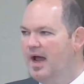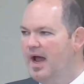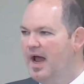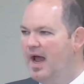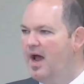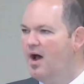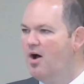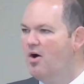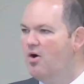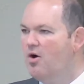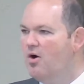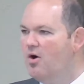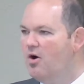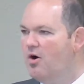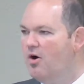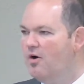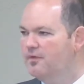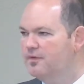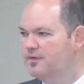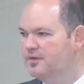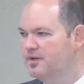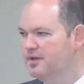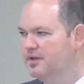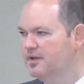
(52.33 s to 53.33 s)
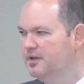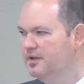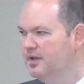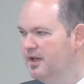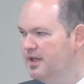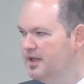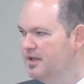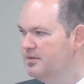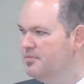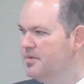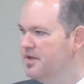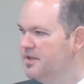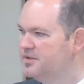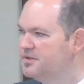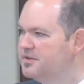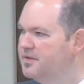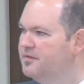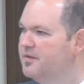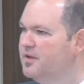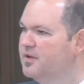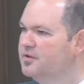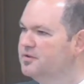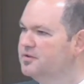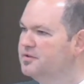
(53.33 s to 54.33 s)
How often, in the midst
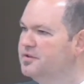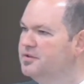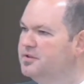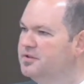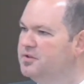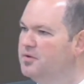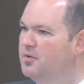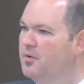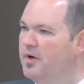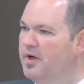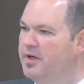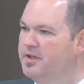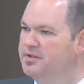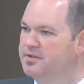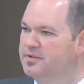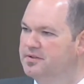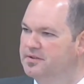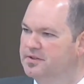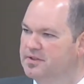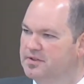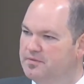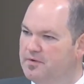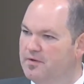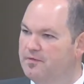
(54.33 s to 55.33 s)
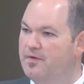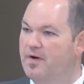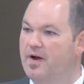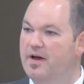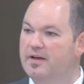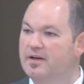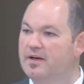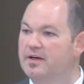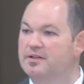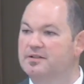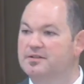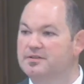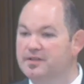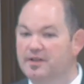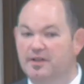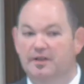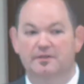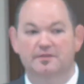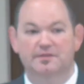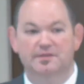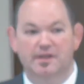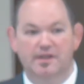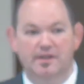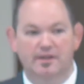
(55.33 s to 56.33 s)
of those situations, if we find
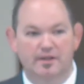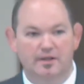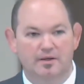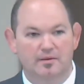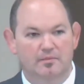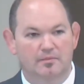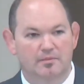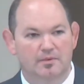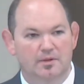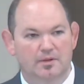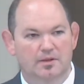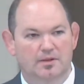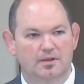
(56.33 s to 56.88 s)
ourselves in them,